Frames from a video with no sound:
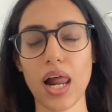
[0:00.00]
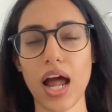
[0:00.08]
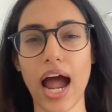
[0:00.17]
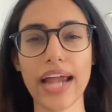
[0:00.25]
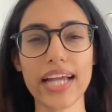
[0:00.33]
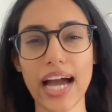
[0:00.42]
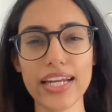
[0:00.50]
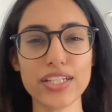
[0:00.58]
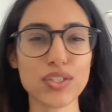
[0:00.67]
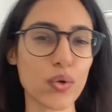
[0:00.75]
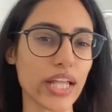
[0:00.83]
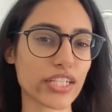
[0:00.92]
I kind of
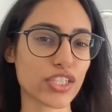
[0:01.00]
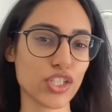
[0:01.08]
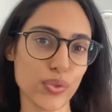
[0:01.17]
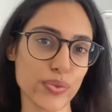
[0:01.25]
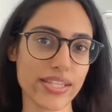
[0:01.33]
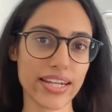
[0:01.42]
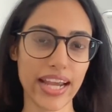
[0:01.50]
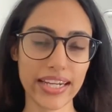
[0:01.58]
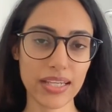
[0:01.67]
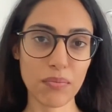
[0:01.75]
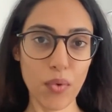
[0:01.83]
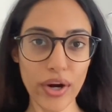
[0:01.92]
don't like to use it
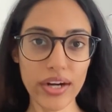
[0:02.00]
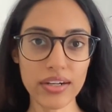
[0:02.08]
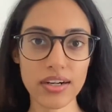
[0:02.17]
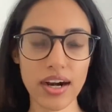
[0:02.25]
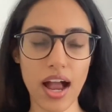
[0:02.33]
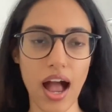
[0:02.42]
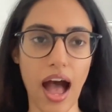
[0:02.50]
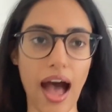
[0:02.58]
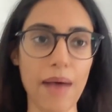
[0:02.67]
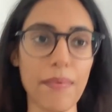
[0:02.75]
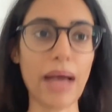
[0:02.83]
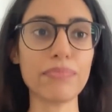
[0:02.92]
anymore.
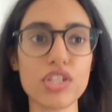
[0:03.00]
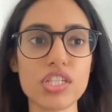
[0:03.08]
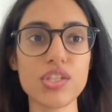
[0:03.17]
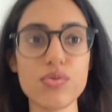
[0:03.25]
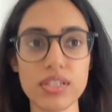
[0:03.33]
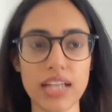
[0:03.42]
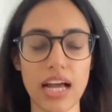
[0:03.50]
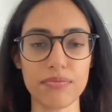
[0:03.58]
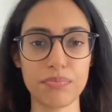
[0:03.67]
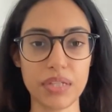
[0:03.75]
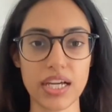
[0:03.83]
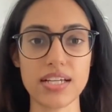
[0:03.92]
I'm just using
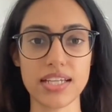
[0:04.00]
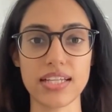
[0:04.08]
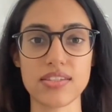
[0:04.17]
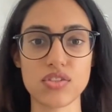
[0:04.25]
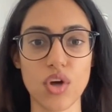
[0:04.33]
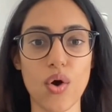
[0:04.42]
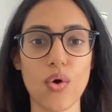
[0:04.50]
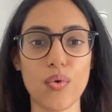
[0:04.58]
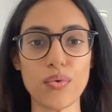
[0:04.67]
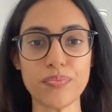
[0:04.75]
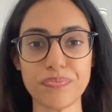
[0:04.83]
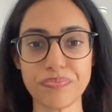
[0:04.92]
that because it's
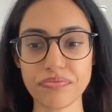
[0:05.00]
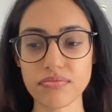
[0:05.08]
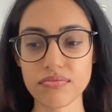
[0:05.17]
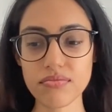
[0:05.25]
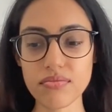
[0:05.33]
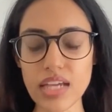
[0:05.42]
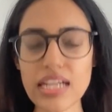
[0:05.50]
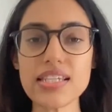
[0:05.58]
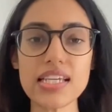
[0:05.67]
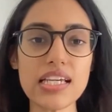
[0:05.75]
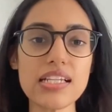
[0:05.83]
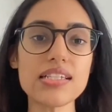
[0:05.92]

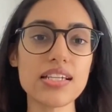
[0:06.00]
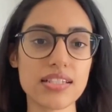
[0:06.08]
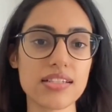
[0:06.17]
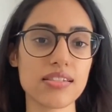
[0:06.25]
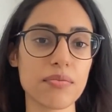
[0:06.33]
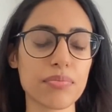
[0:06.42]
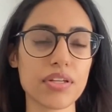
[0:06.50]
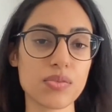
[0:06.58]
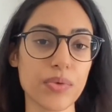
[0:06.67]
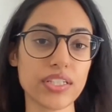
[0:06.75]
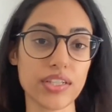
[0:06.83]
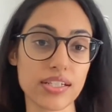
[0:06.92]
the easiest and simplest
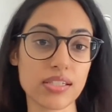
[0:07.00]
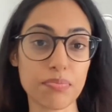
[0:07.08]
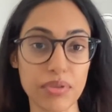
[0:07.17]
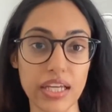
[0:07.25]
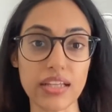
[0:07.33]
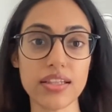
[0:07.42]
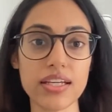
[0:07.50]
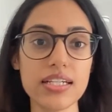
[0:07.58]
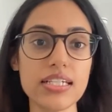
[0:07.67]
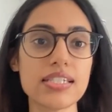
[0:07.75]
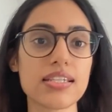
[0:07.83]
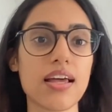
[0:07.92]
way to explain
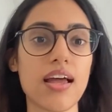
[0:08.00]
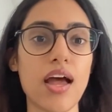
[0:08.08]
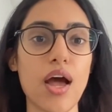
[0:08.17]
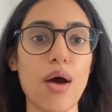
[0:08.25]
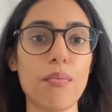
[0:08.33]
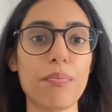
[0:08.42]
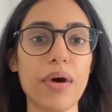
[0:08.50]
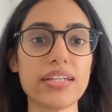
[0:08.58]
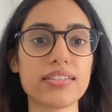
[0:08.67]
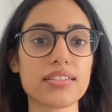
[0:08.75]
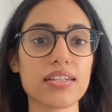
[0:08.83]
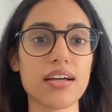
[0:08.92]
this. But